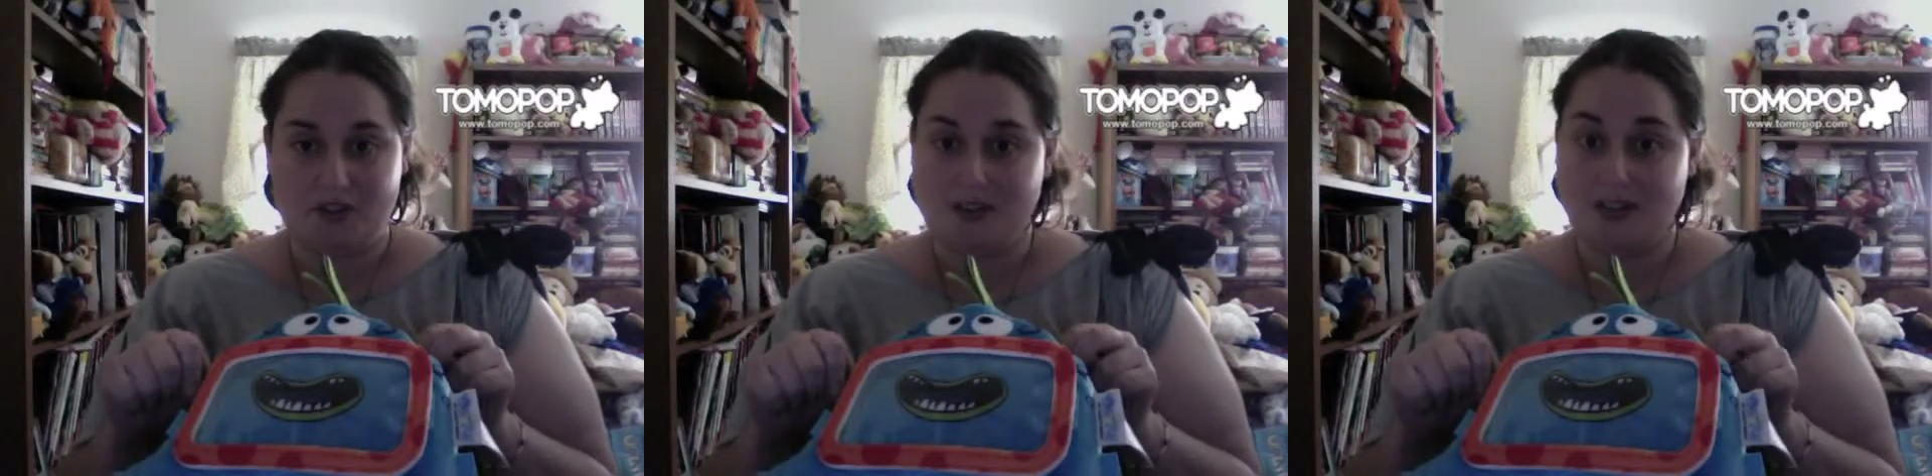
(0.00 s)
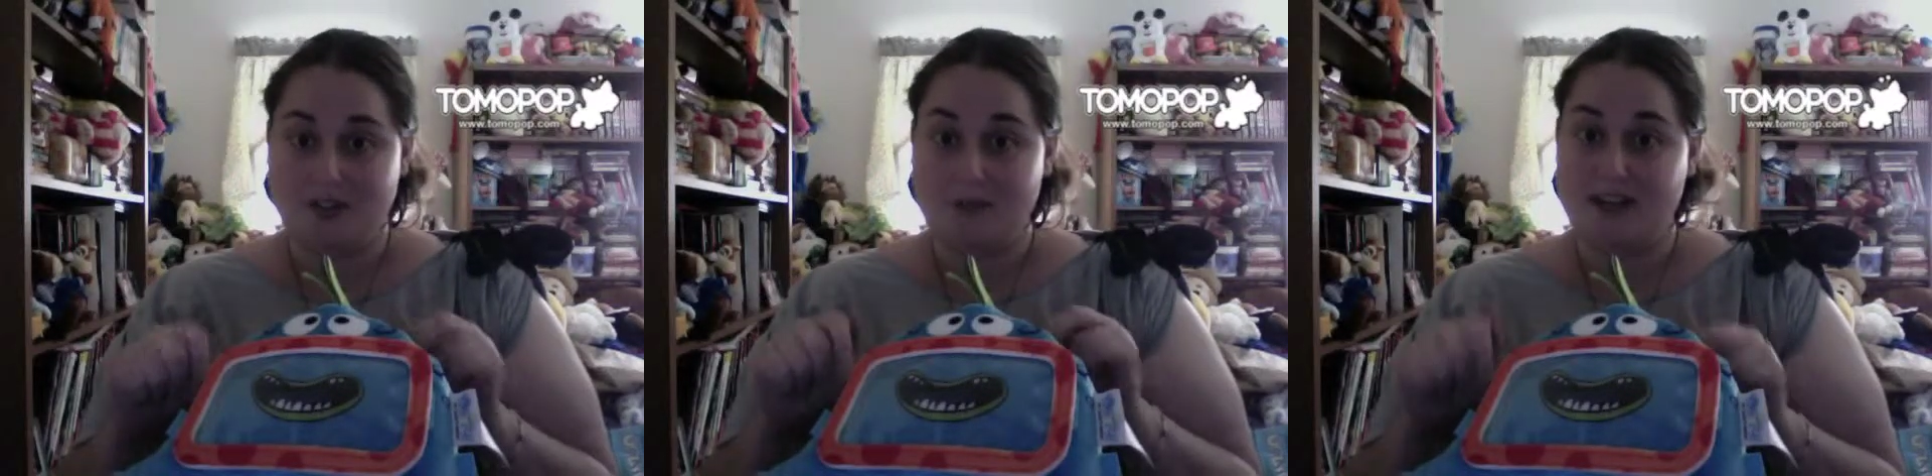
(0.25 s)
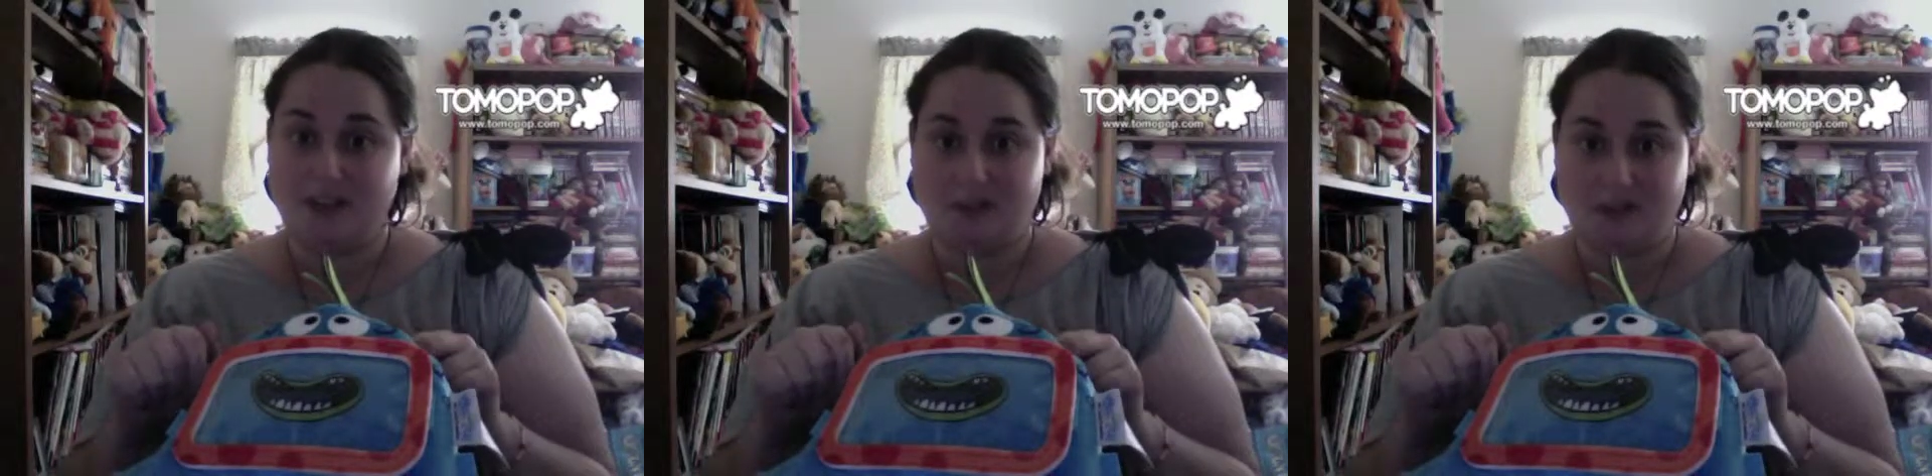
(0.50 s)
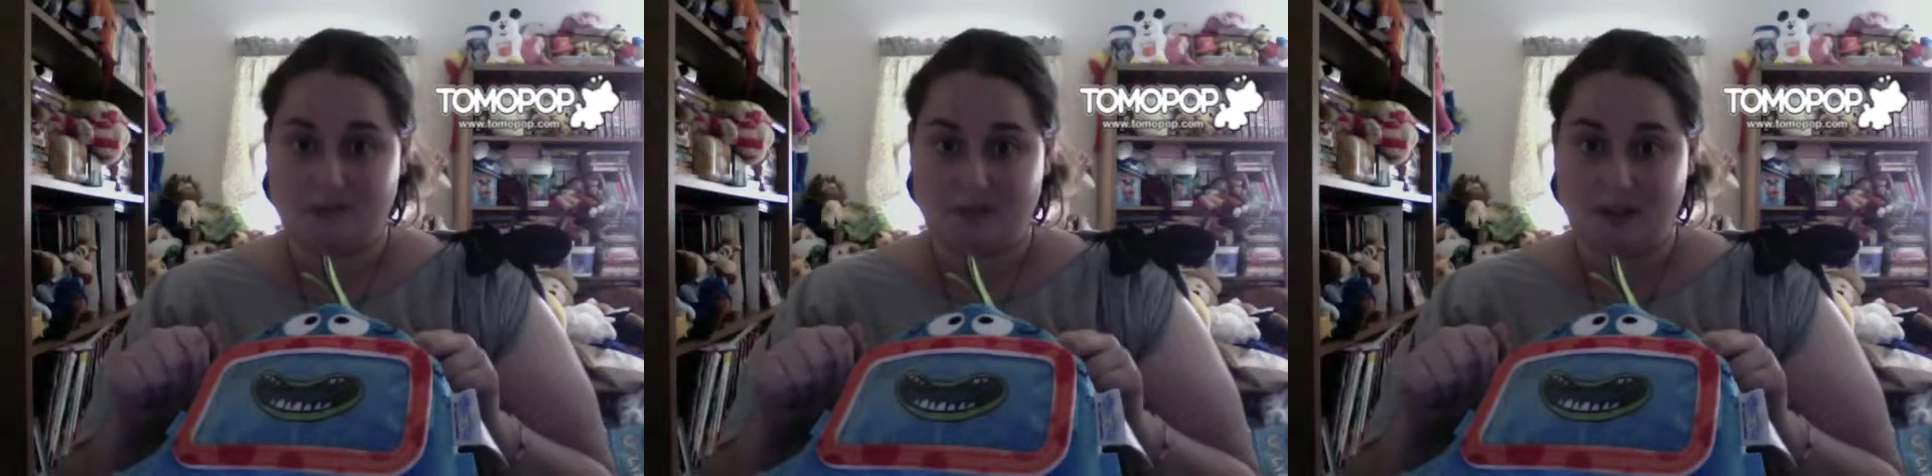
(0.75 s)
I'll post it on
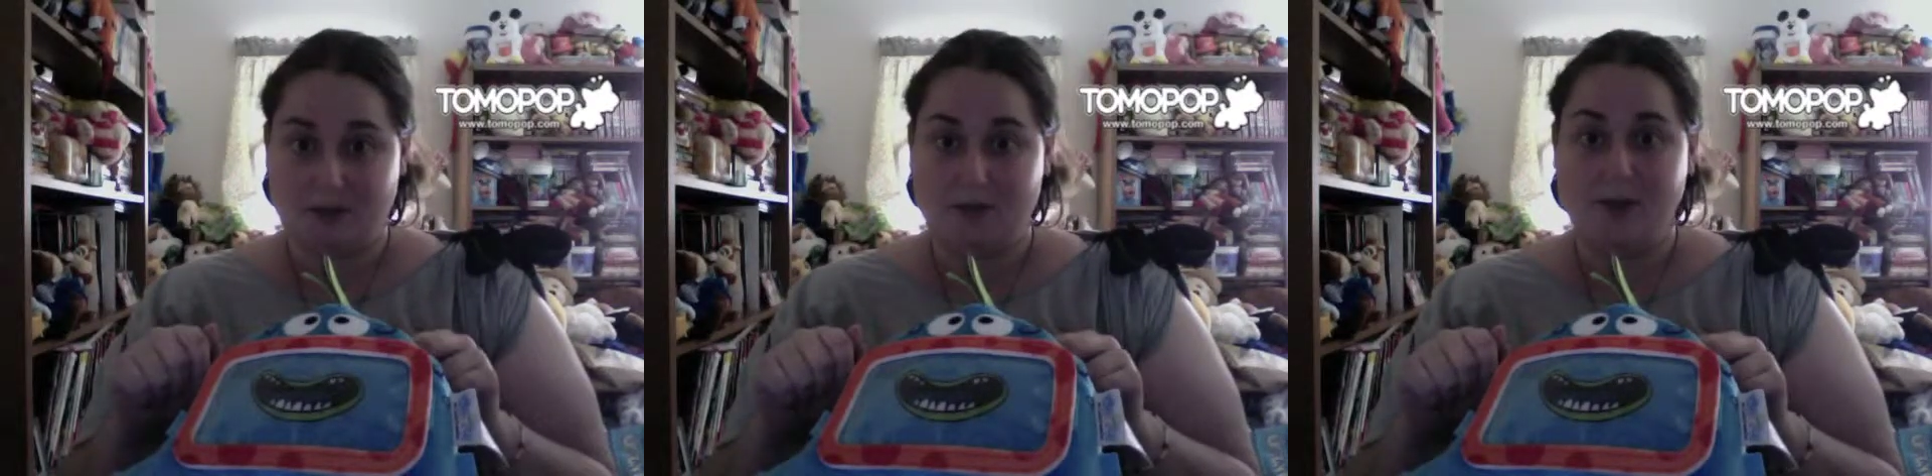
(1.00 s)
the regular